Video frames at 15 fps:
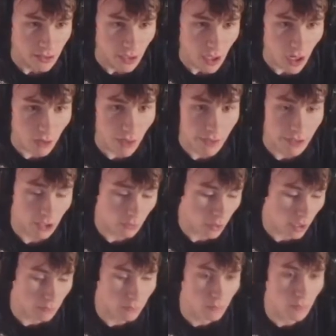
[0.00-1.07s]
All right. You know
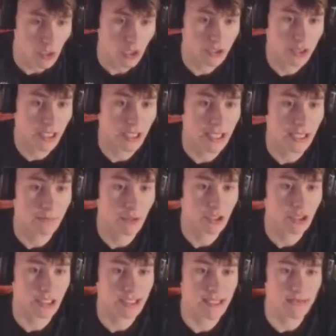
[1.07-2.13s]
what? We'll look at that again. We'll look
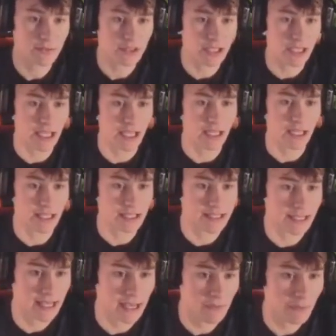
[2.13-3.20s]
at that sequence again. It's
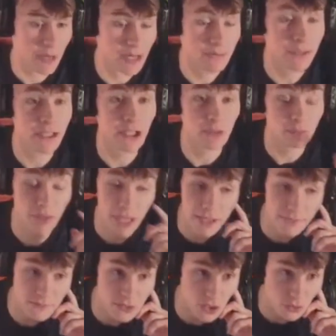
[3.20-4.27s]
a really, really good play
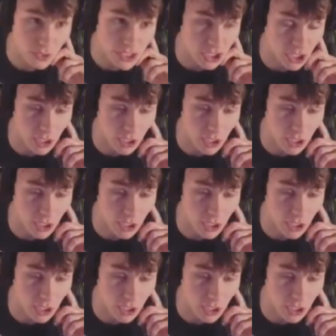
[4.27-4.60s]
from Jonas.